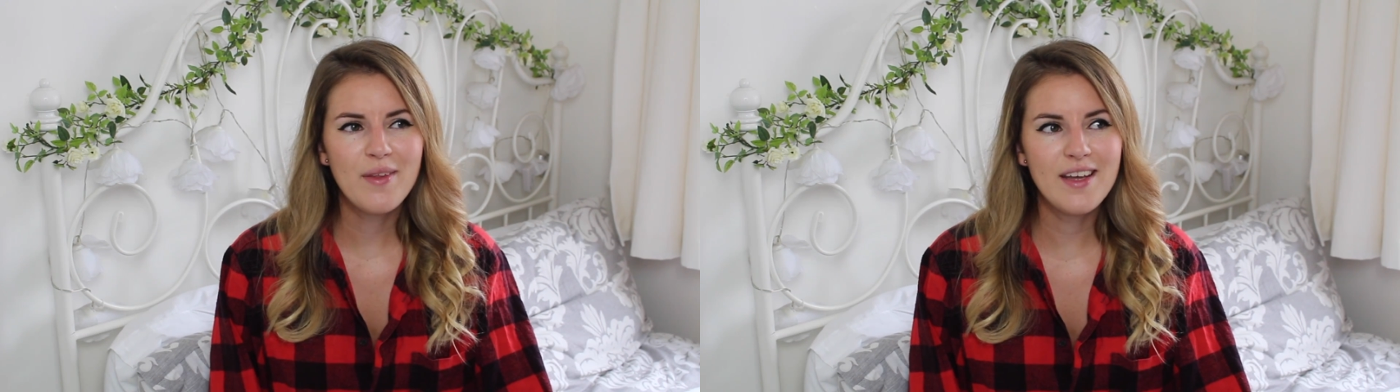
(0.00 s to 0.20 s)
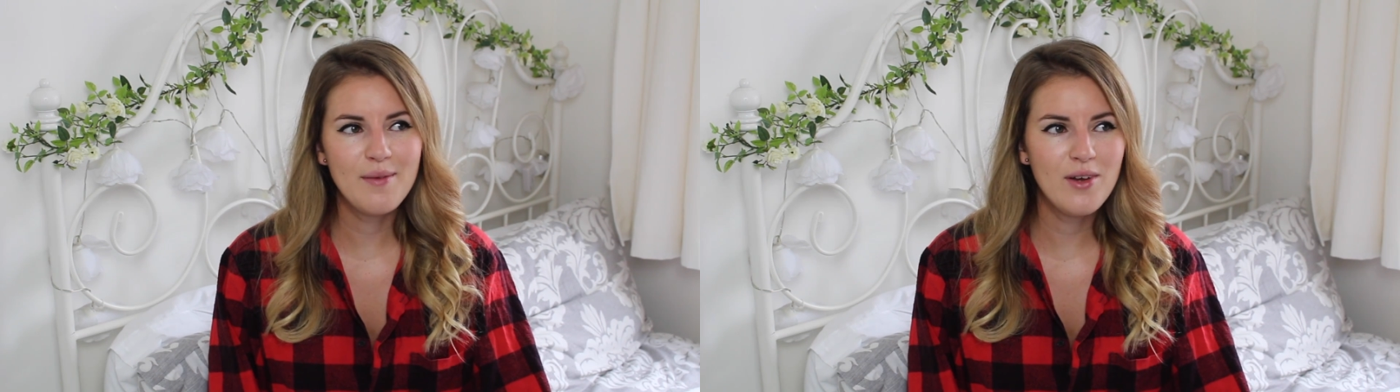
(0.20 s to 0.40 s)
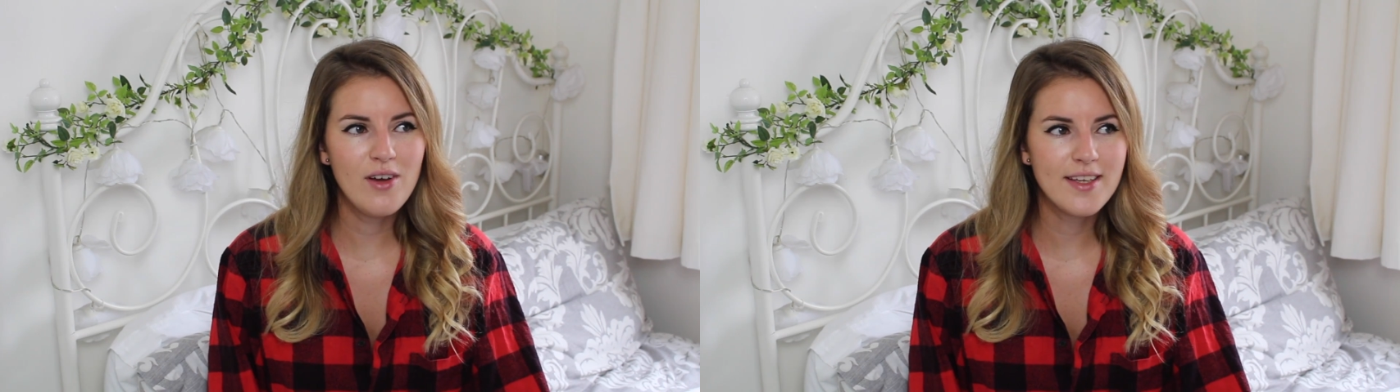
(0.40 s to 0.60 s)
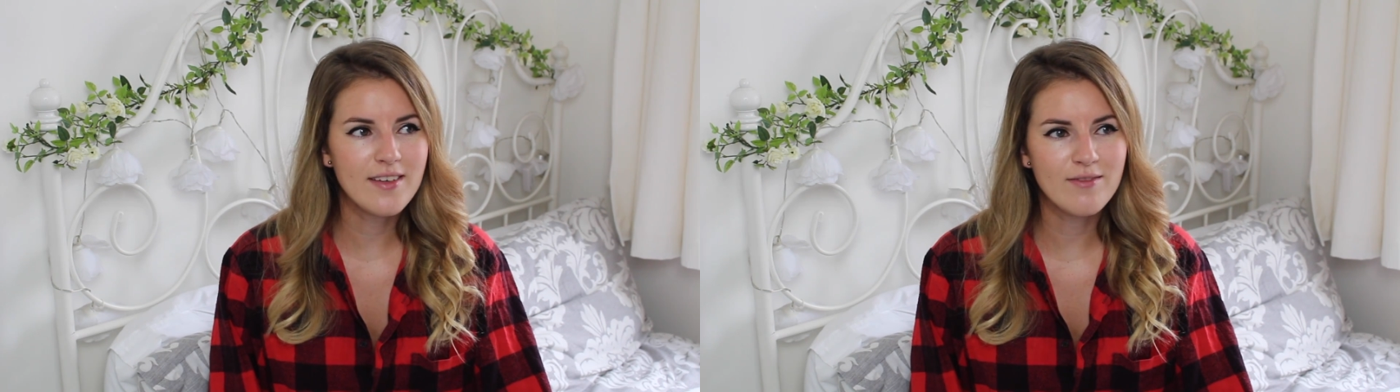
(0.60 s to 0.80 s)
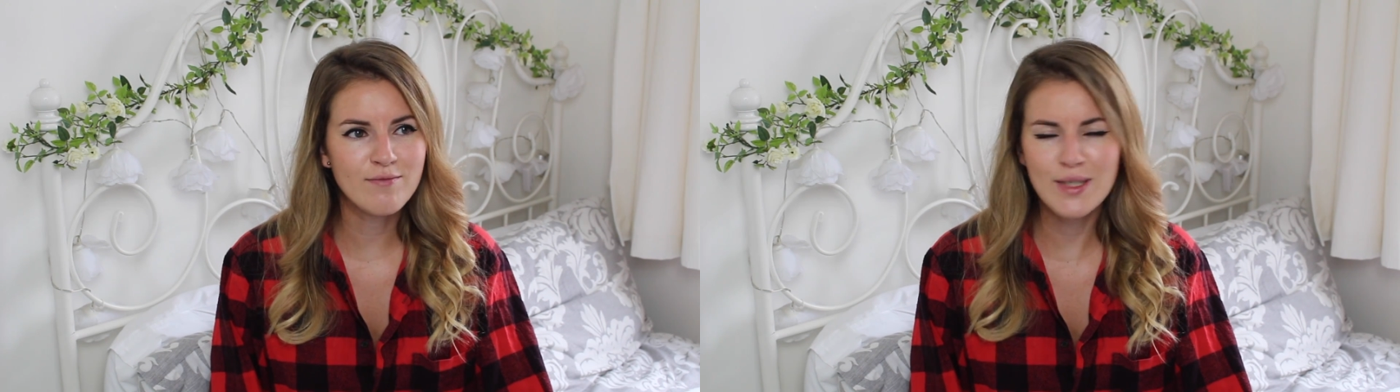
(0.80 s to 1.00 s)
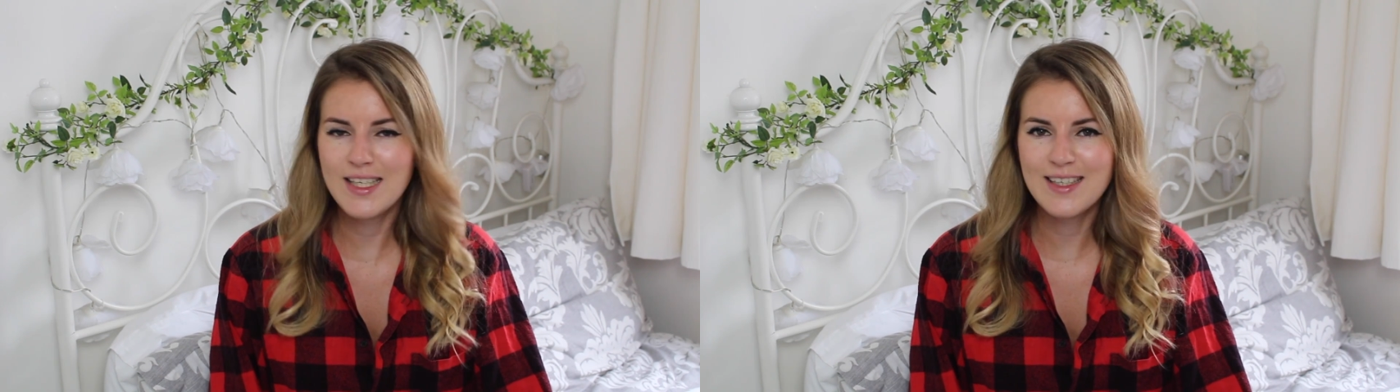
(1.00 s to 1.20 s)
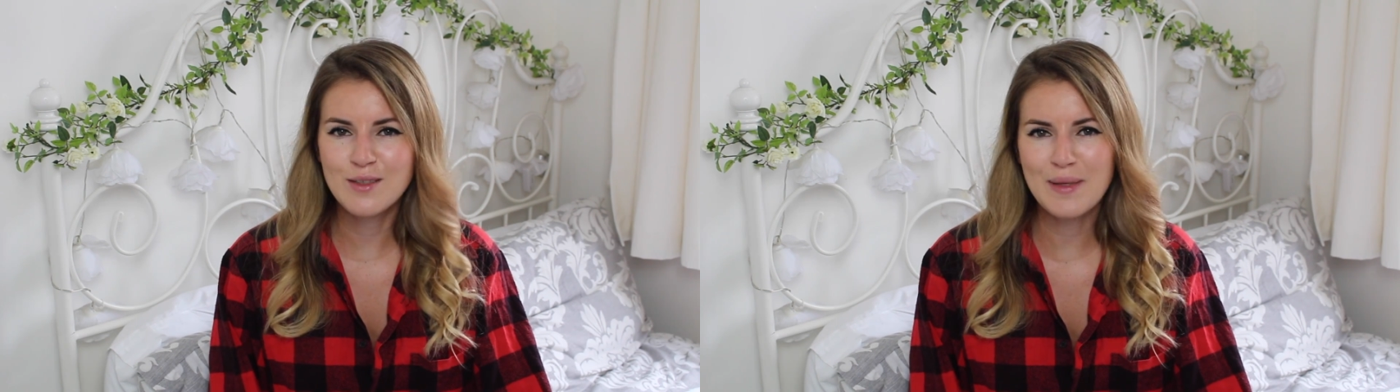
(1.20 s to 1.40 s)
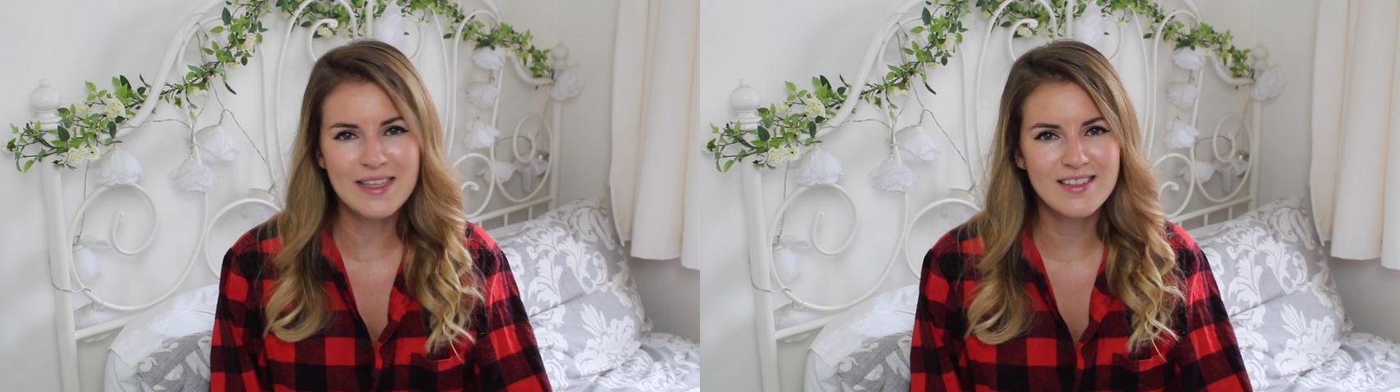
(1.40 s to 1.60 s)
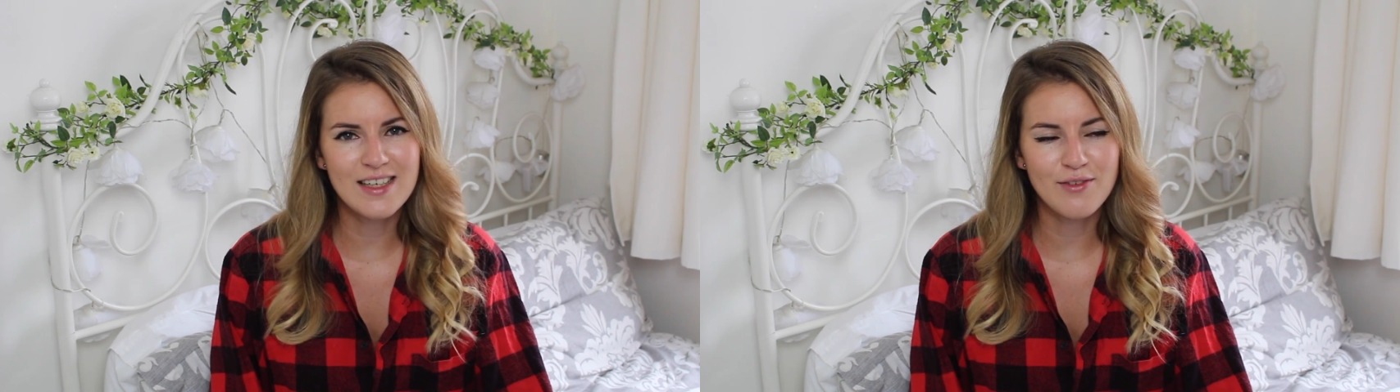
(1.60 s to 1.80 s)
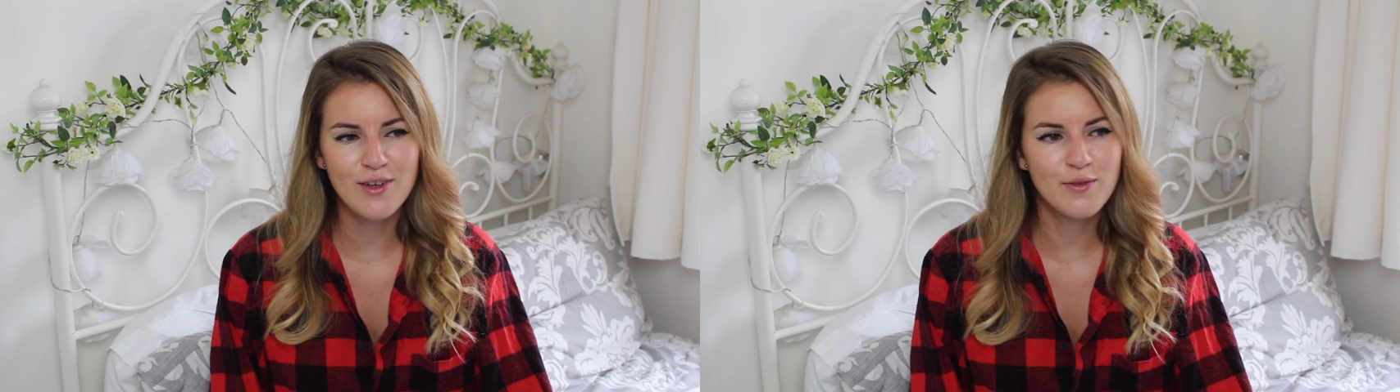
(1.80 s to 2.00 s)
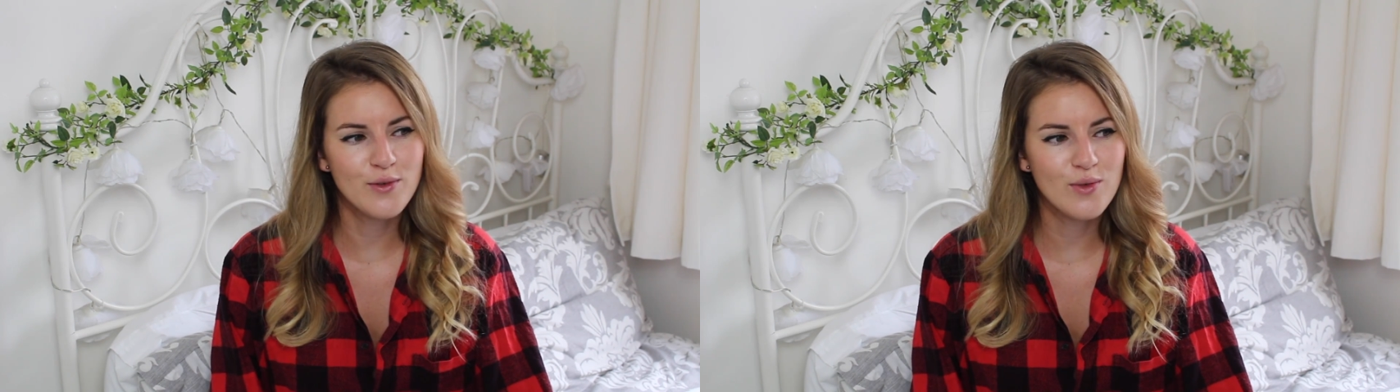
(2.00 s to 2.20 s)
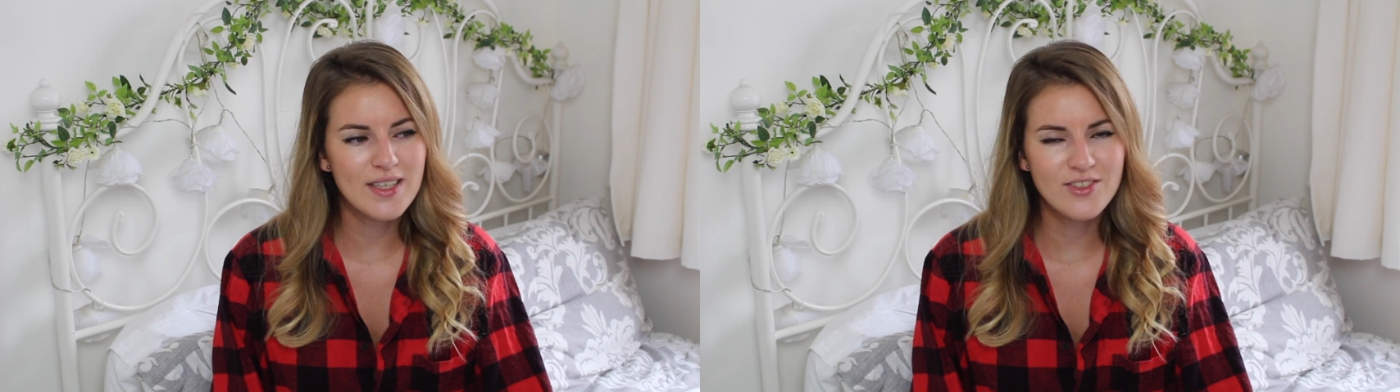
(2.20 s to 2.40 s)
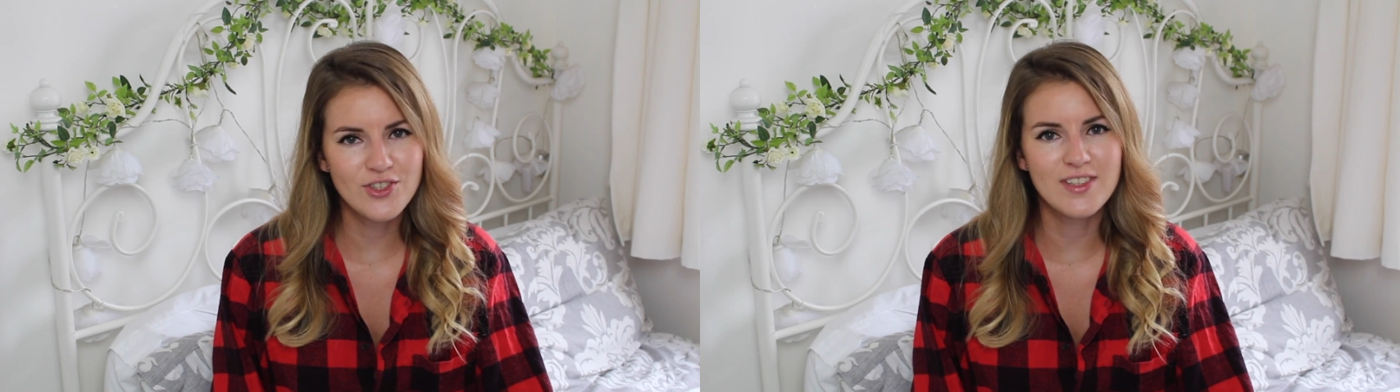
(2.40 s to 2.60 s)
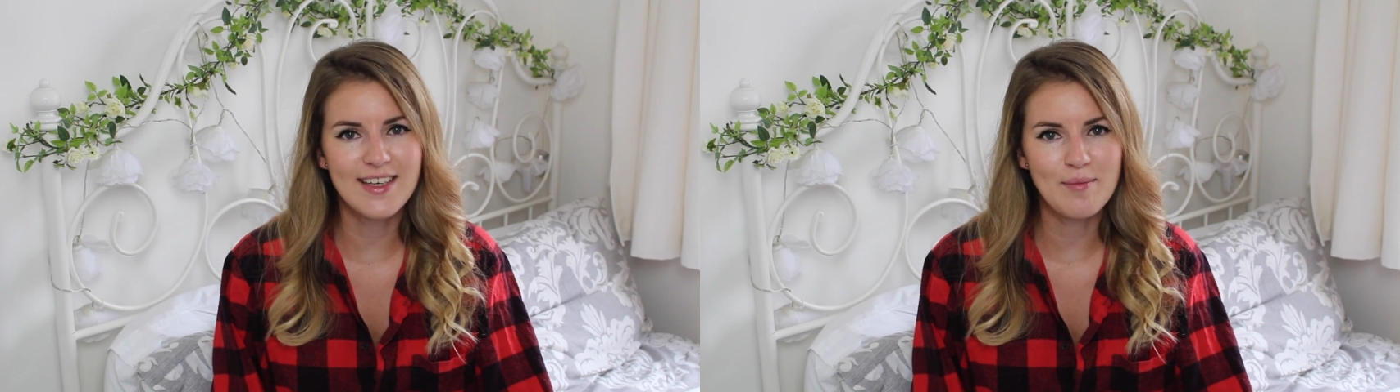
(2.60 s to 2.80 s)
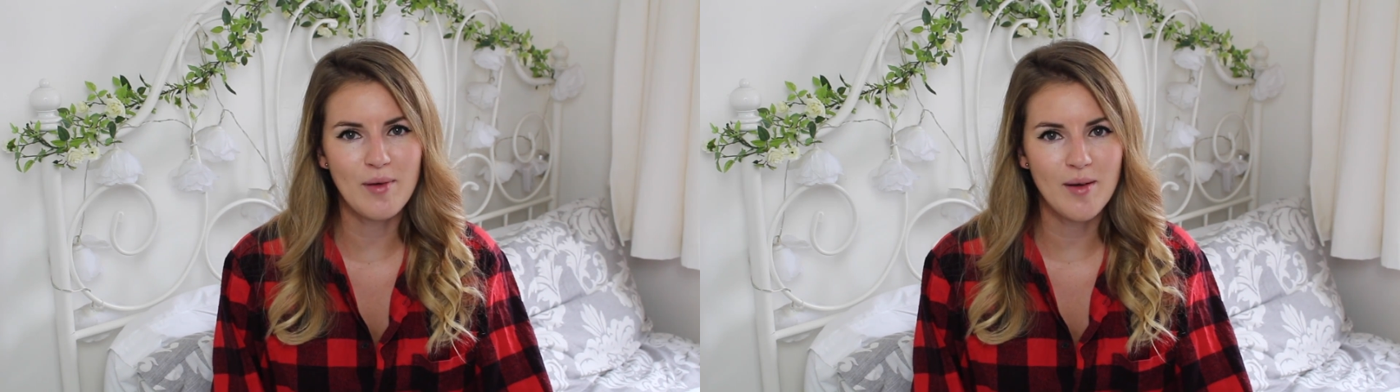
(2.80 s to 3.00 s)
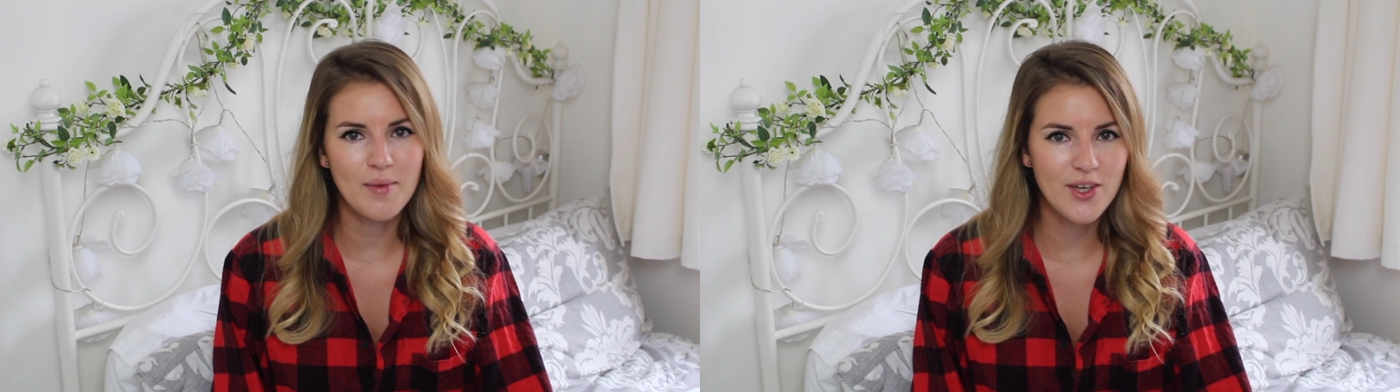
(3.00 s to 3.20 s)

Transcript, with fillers: but they were like really expensive and I thought it's just a lip balm.